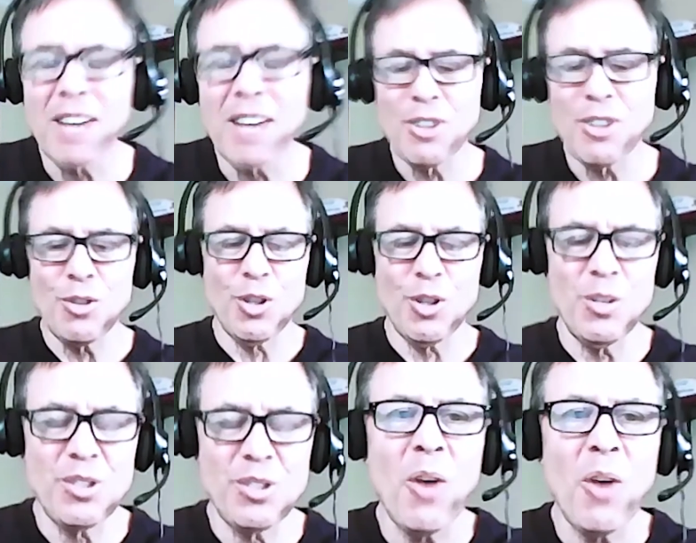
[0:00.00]
no choice.
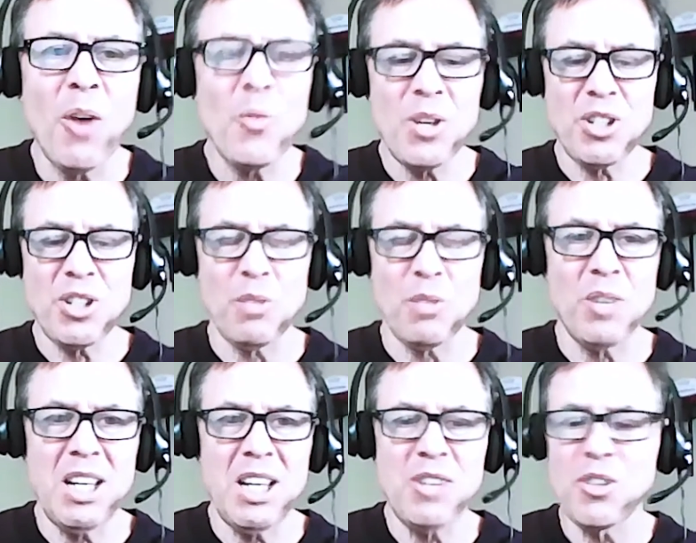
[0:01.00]
Don't wish it were easier.